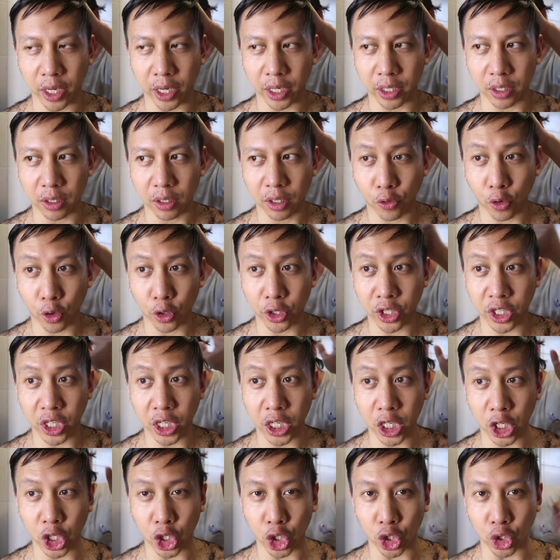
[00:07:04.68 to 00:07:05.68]
head for
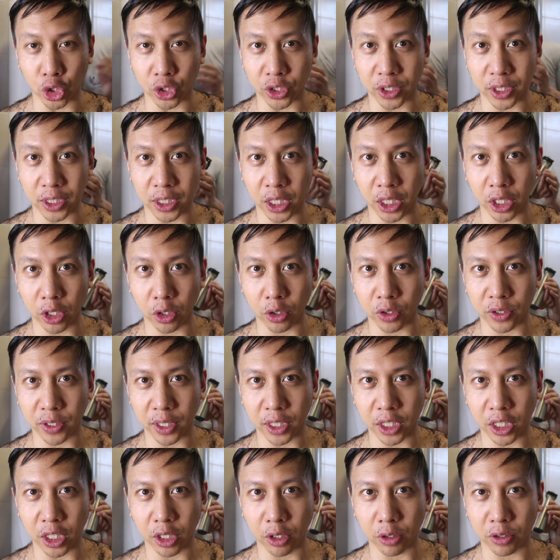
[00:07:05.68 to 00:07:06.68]
years, years
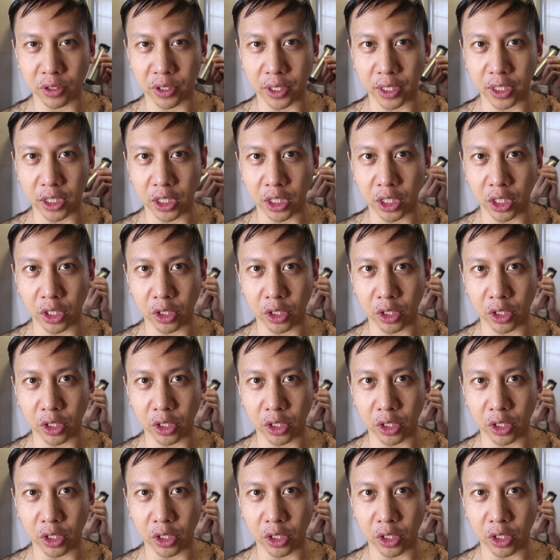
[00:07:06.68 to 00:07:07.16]
and years and